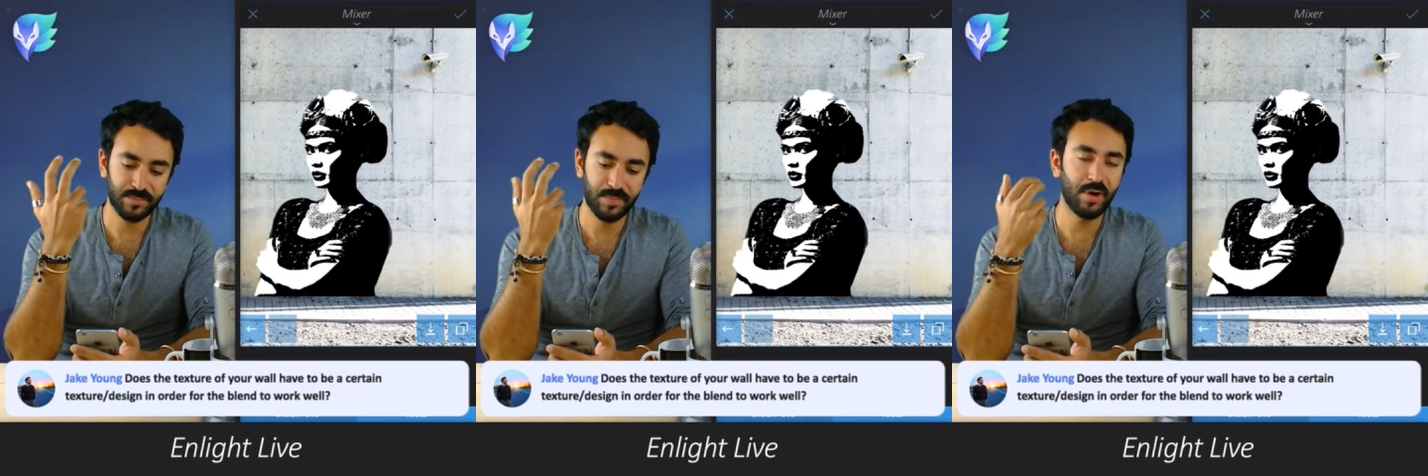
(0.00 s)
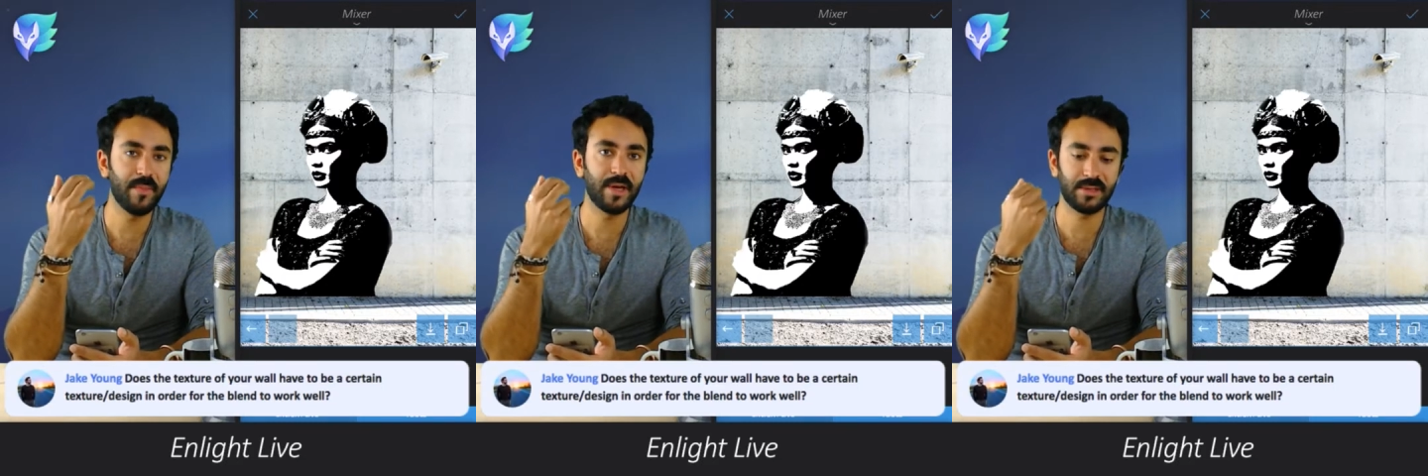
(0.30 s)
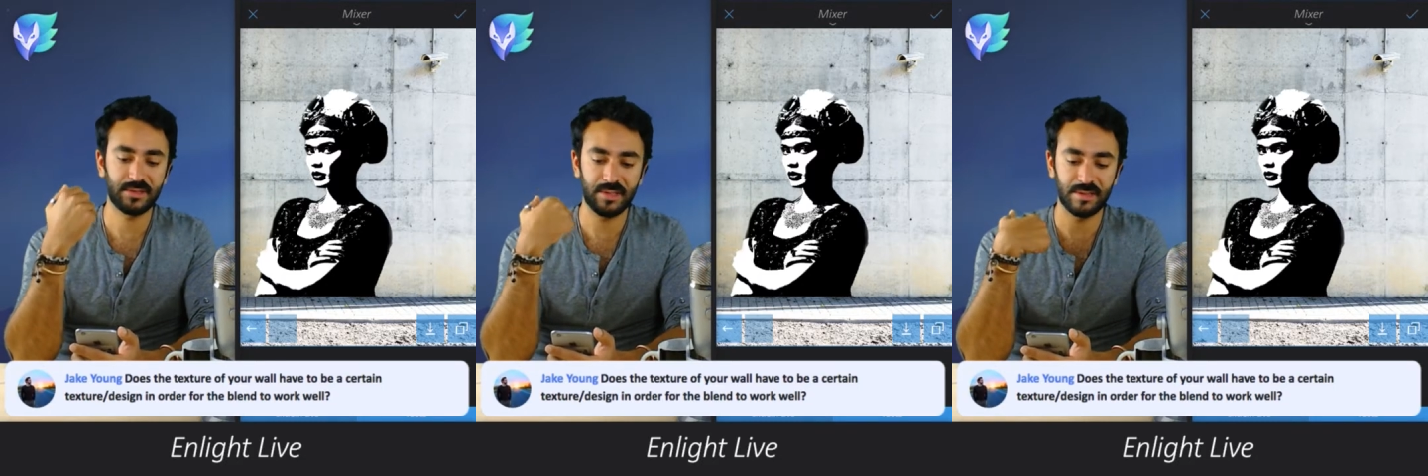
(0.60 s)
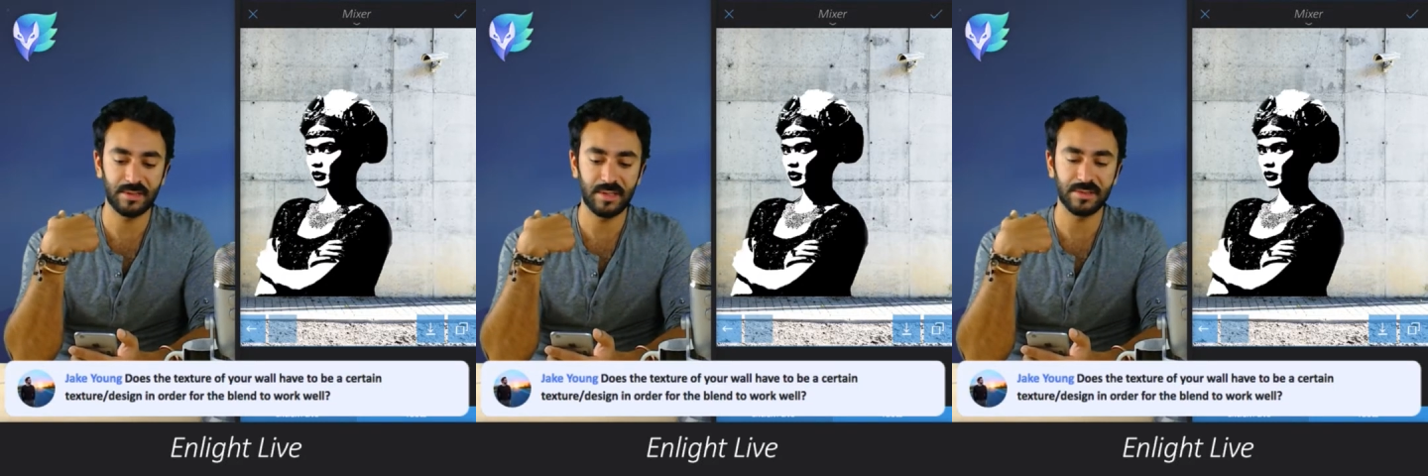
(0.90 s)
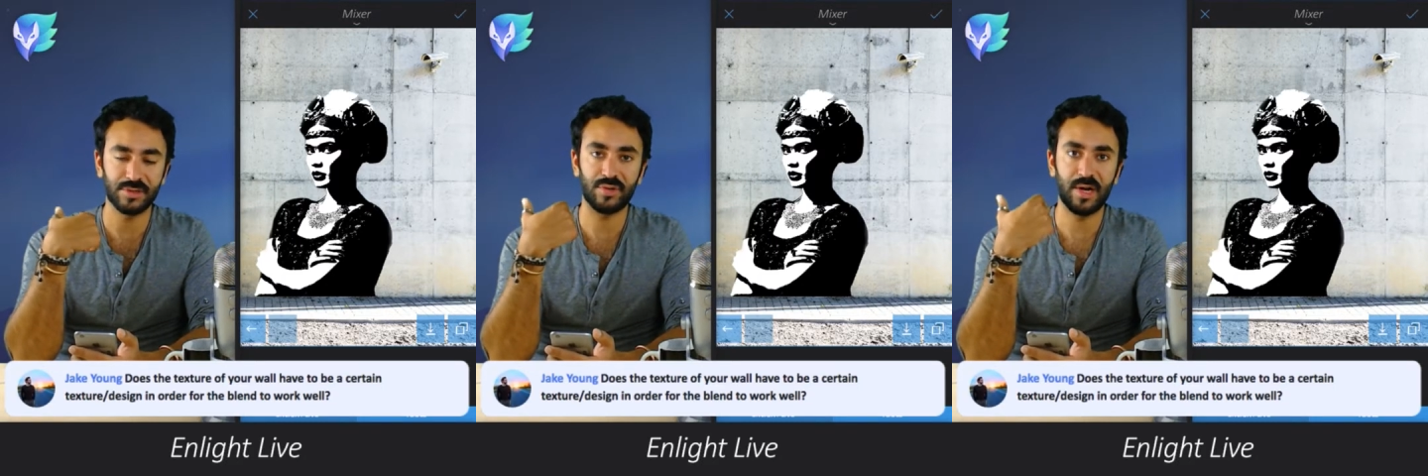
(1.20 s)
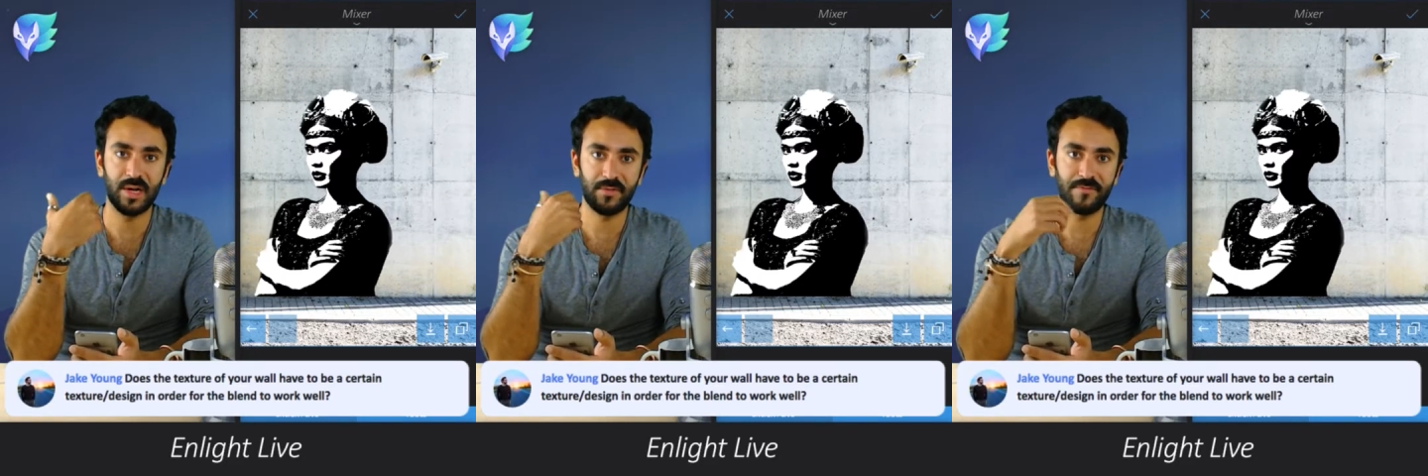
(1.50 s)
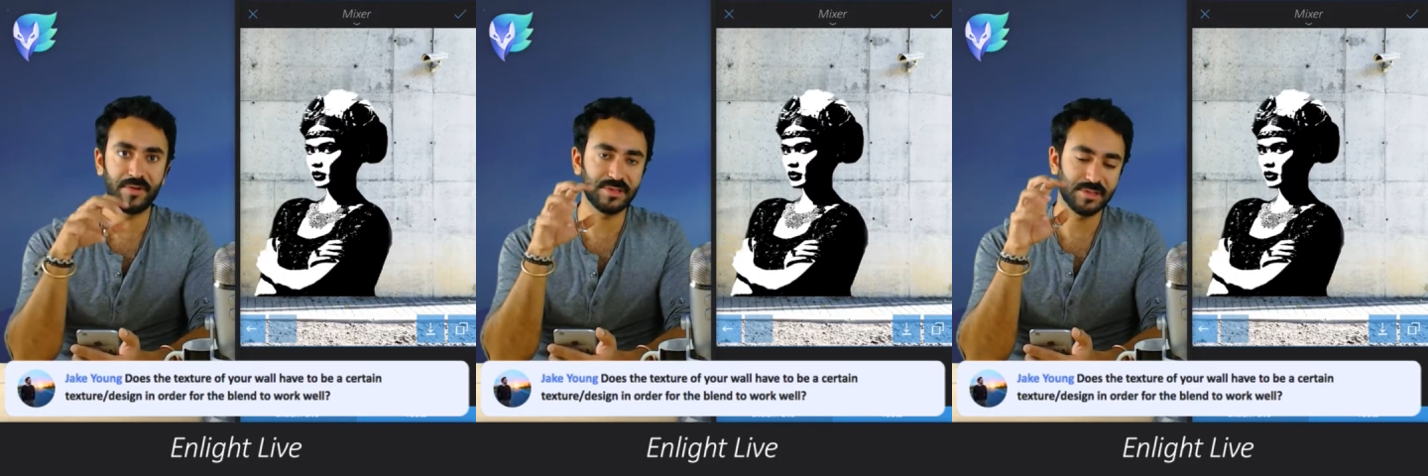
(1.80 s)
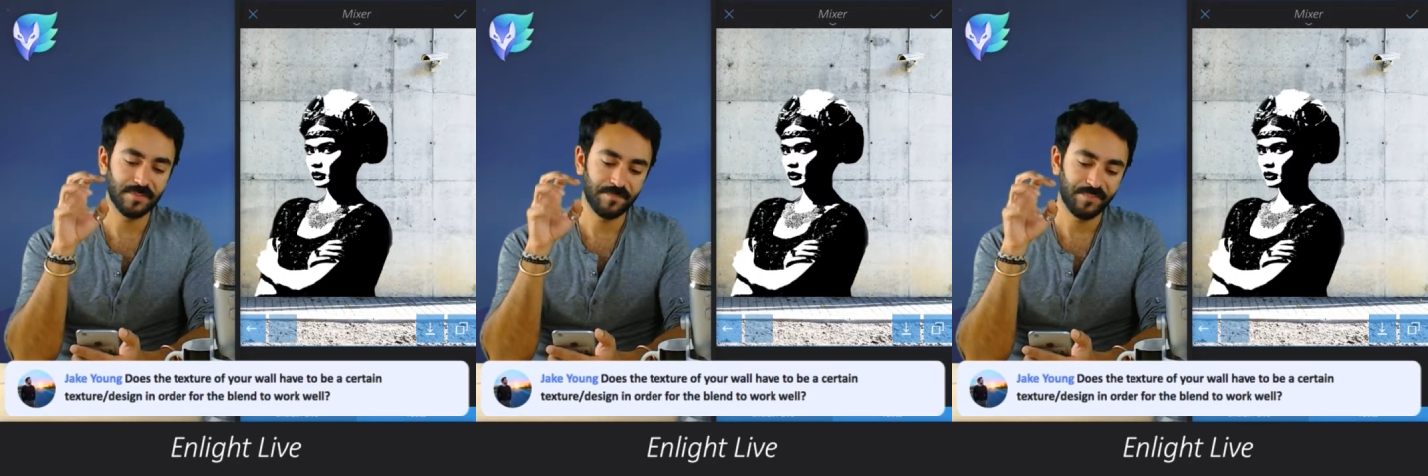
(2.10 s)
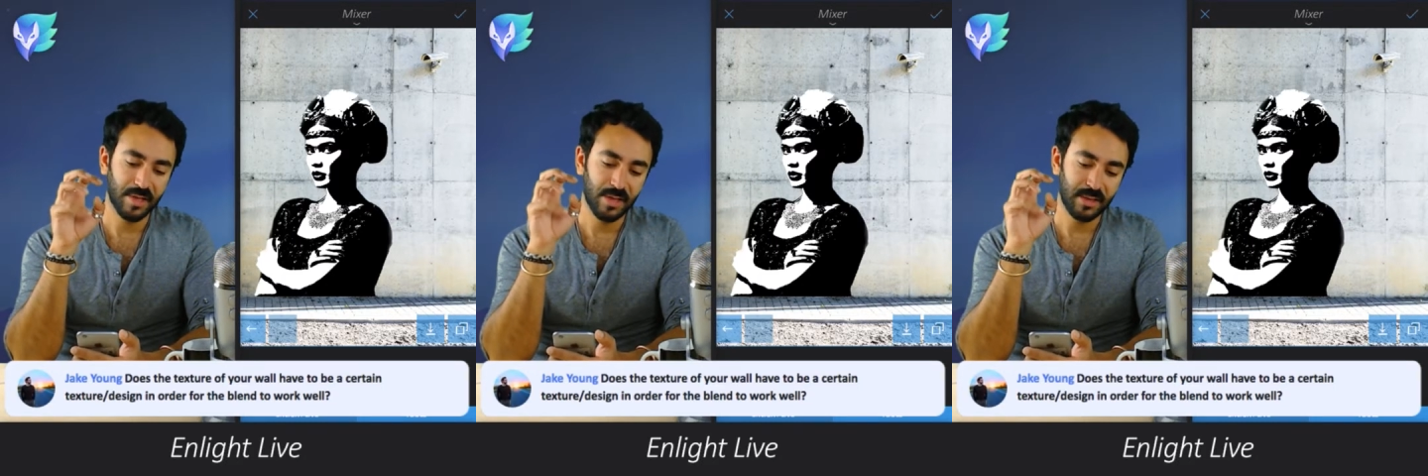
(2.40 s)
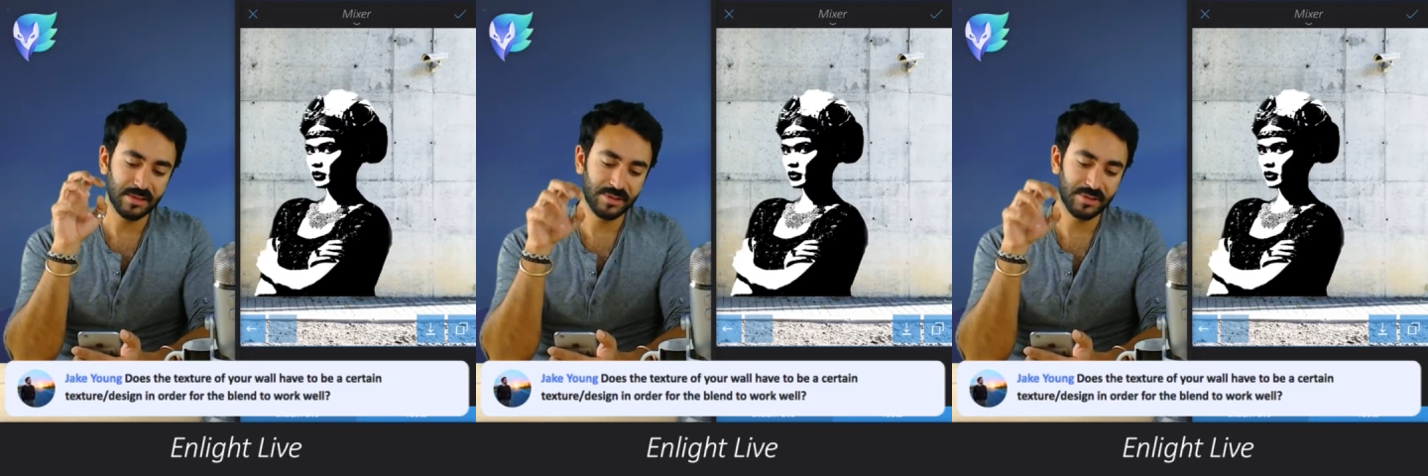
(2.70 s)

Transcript: you can experiment and then try. First,